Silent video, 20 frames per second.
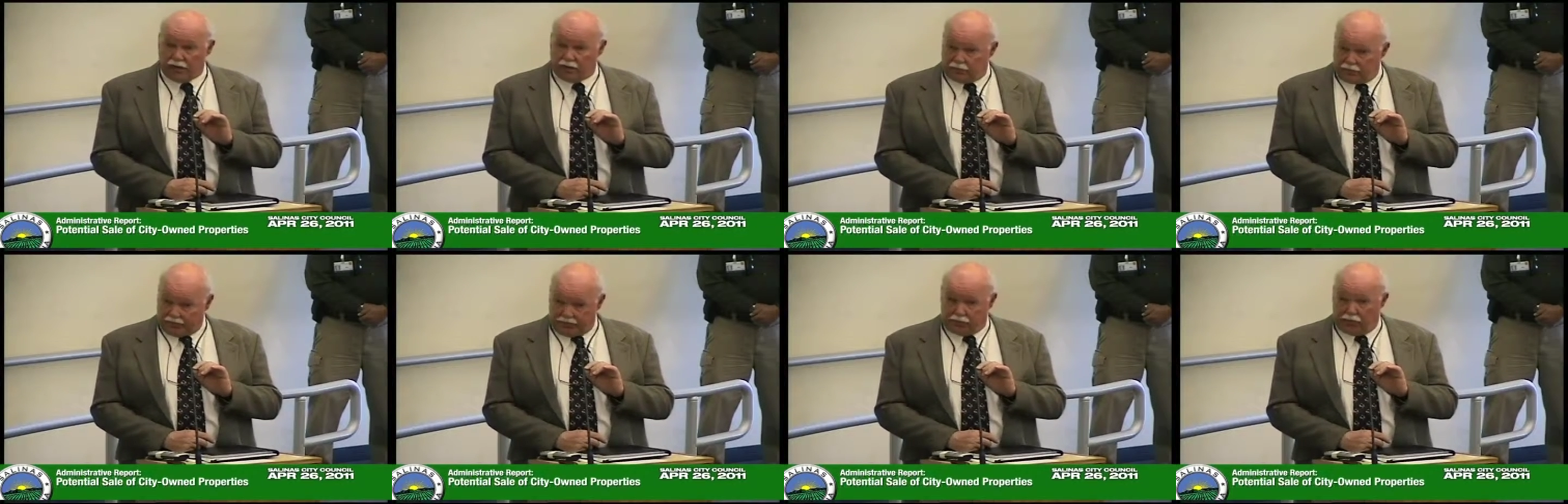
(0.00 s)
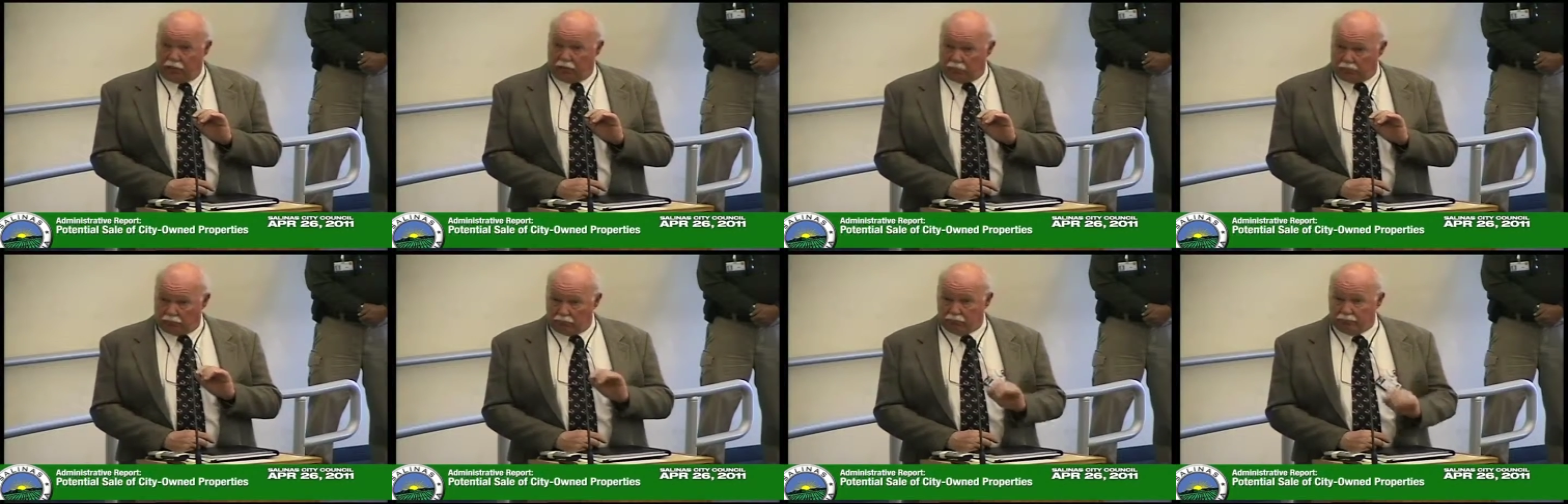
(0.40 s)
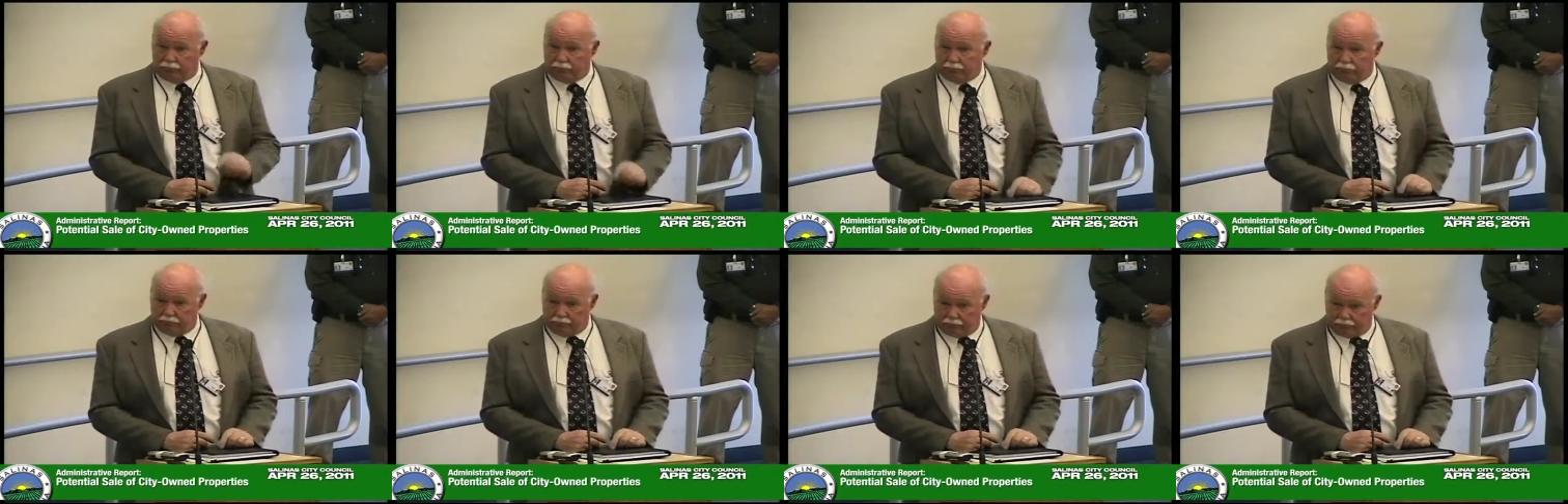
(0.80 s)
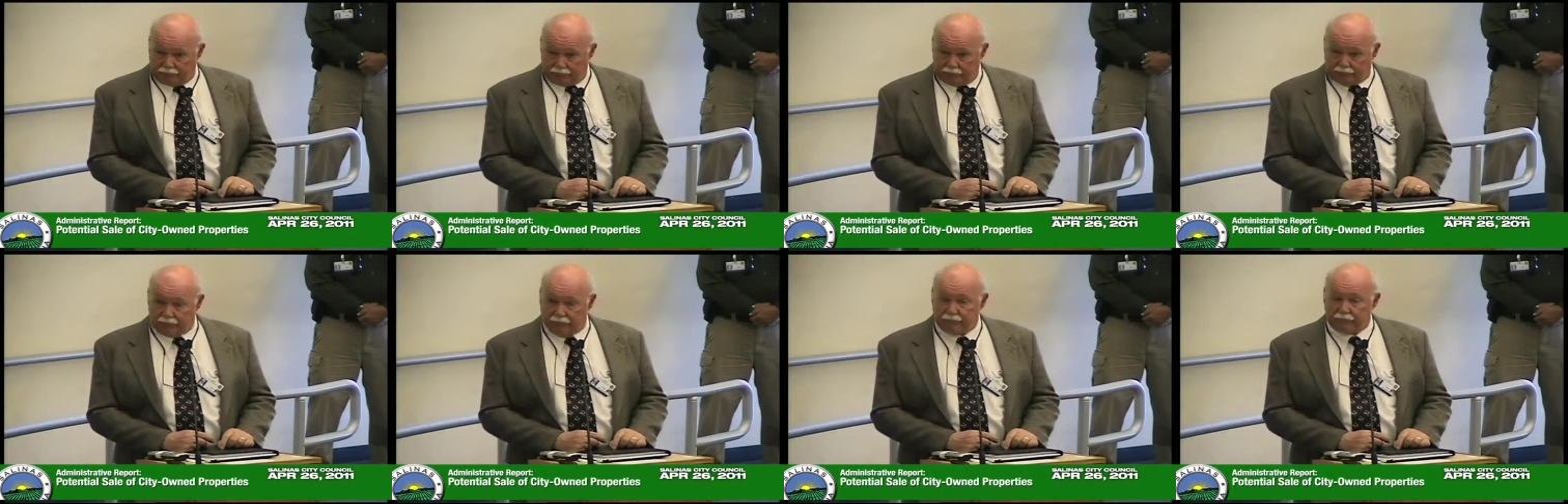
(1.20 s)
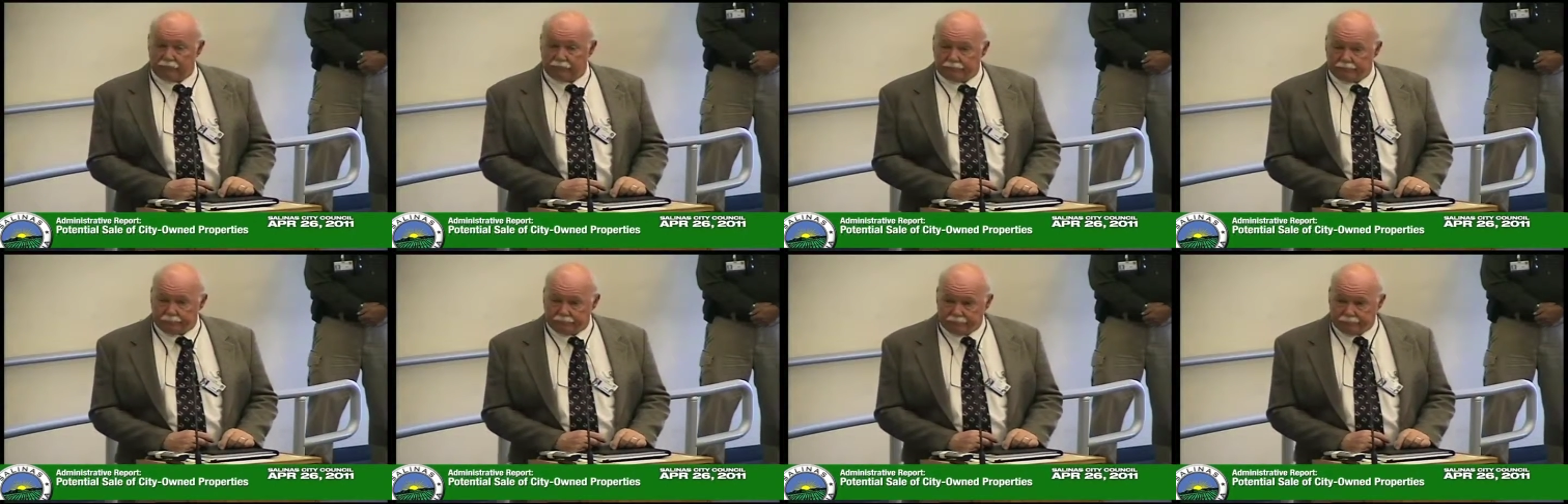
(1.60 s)
to be done. Well, and I think the
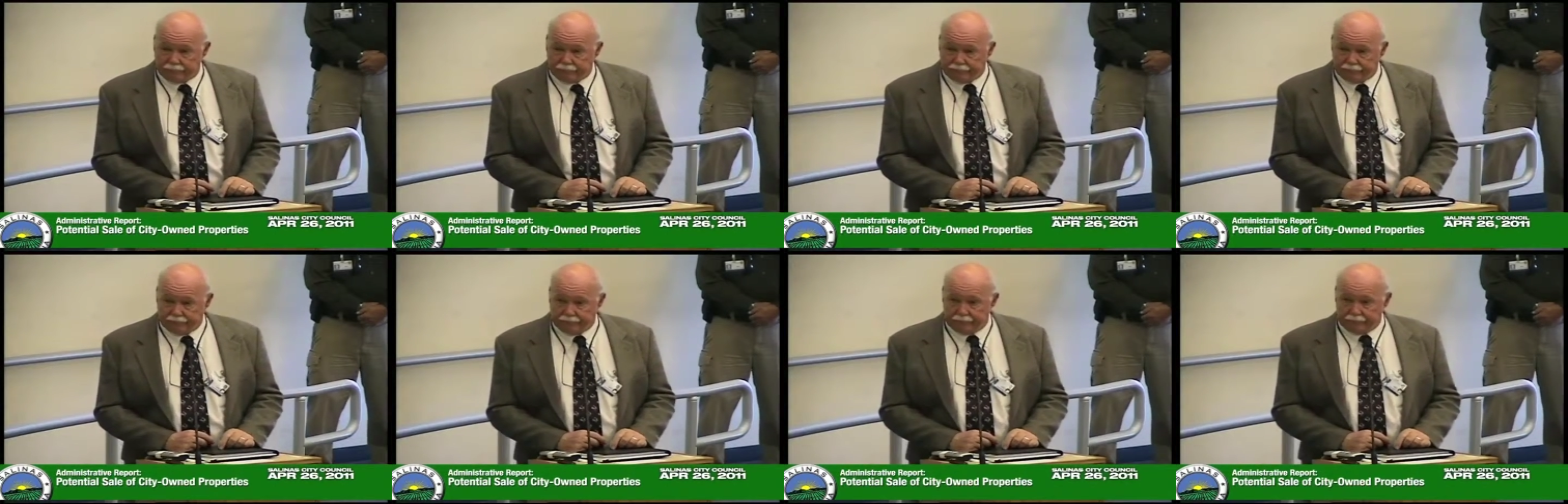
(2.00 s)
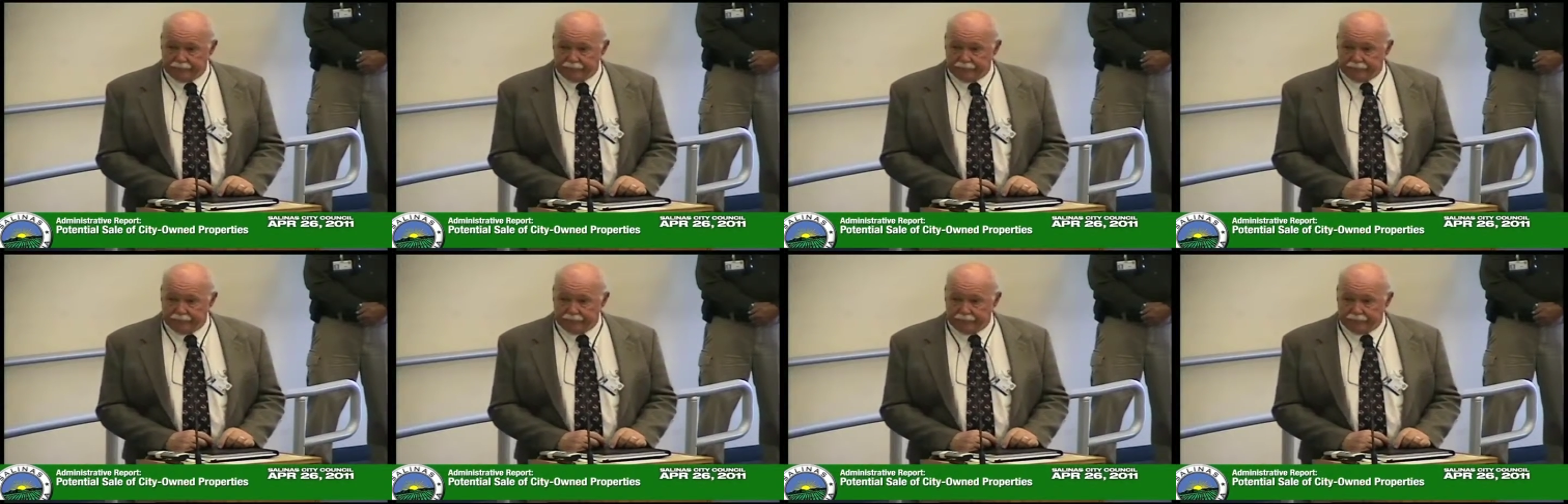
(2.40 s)
council, and I think